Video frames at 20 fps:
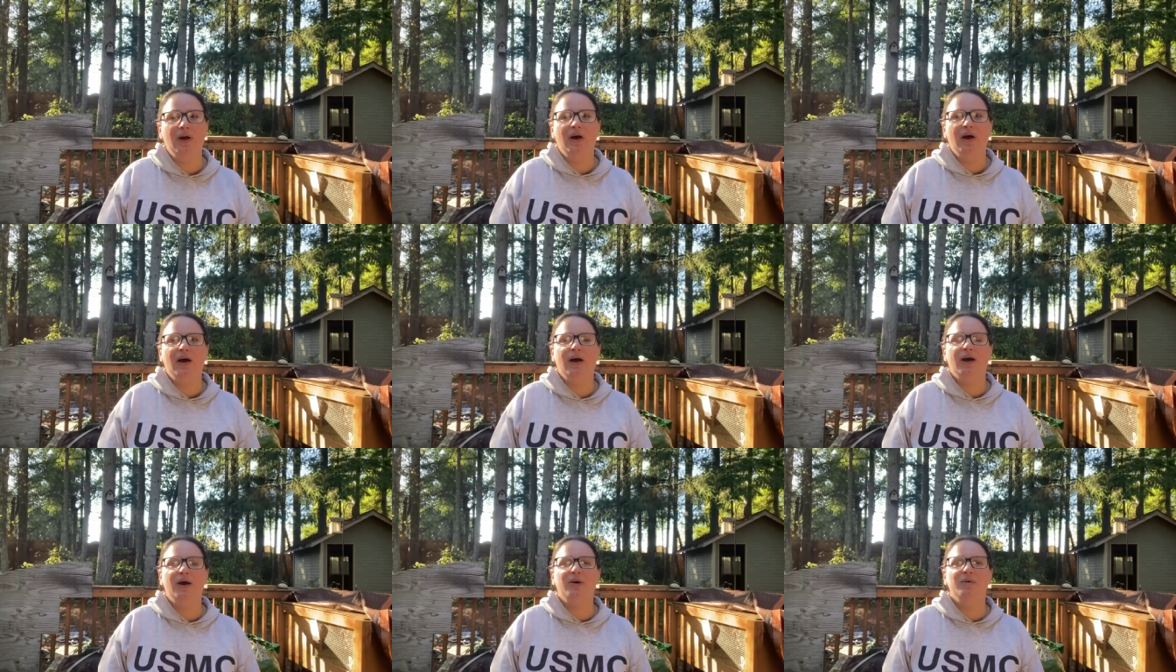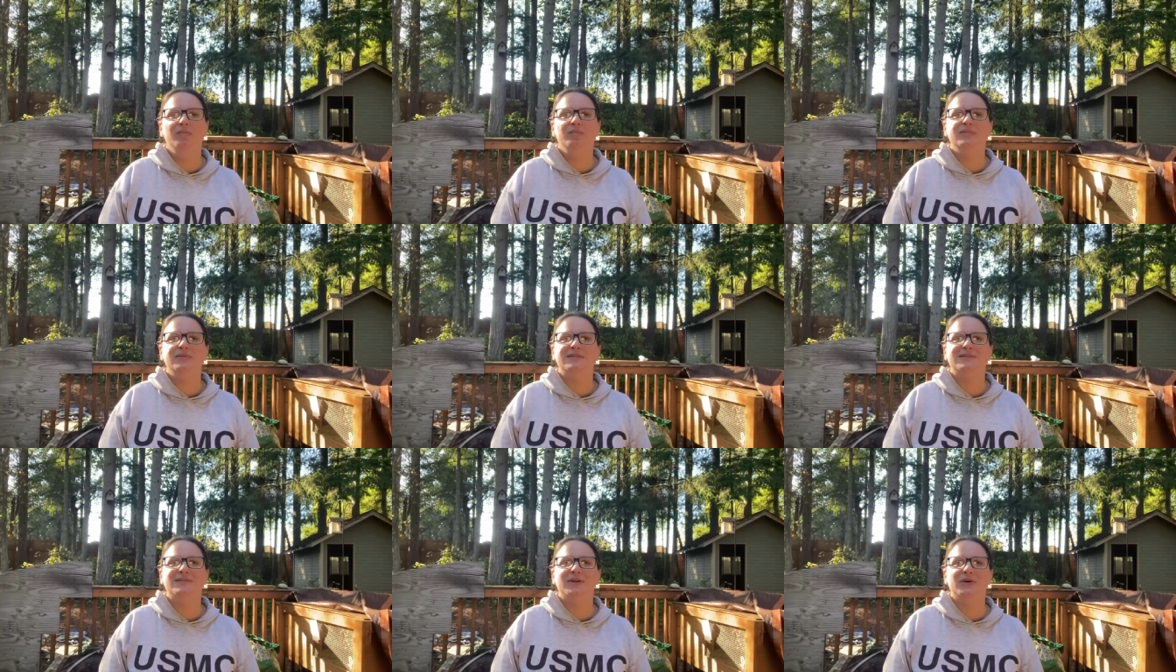
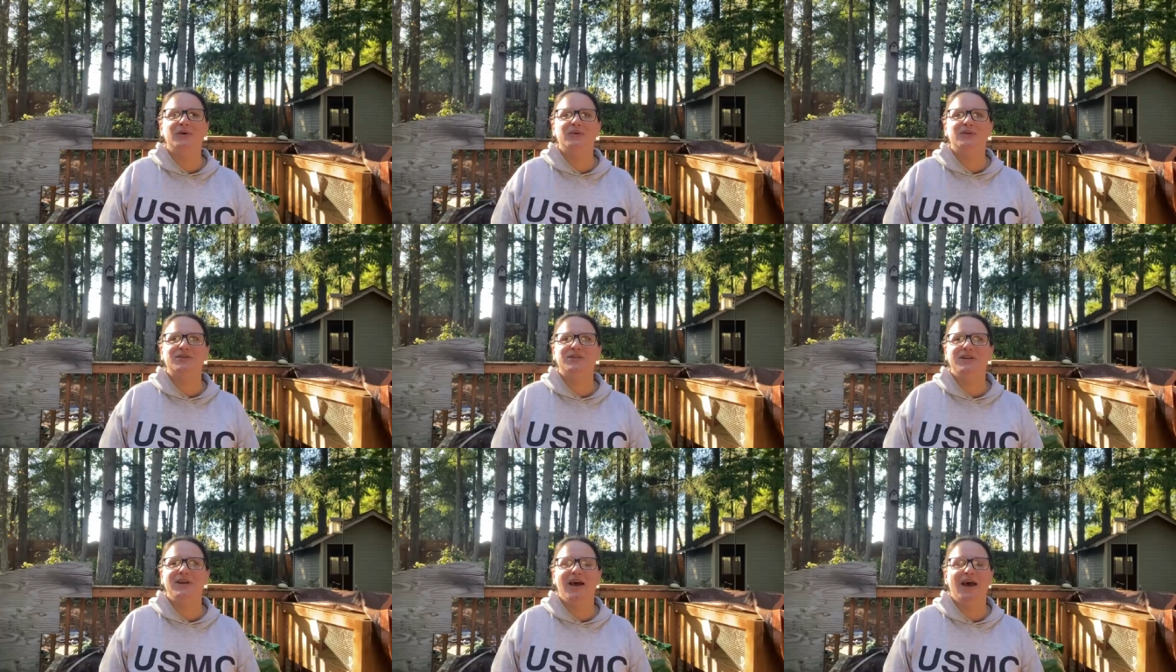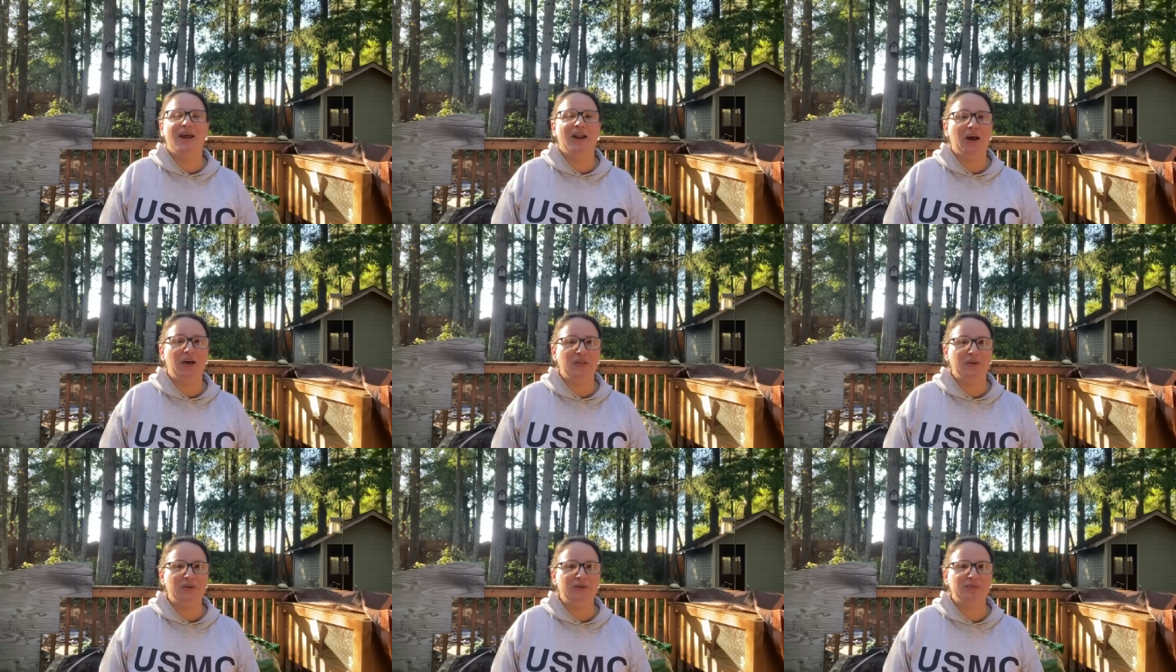Um, so she had
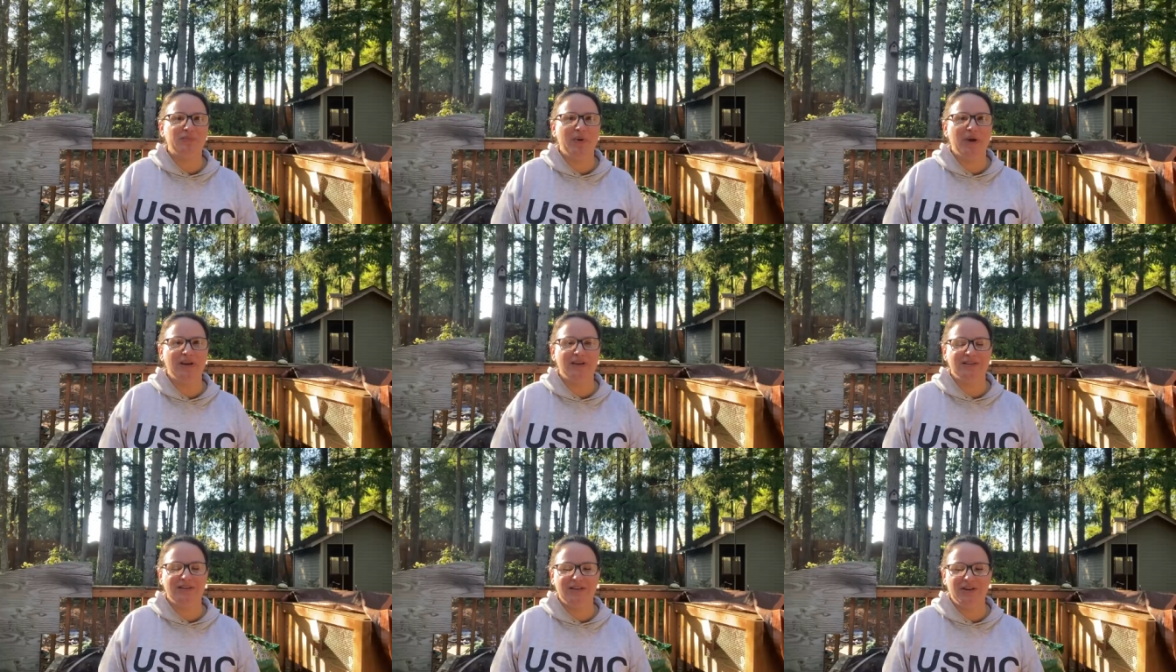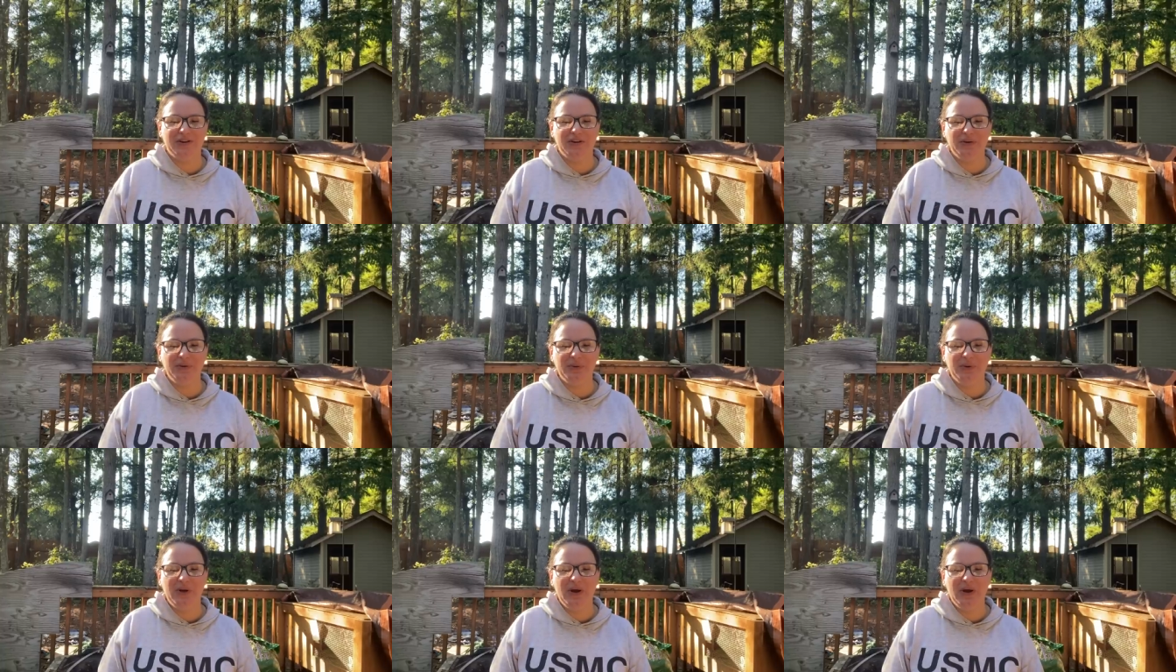all those bags to do.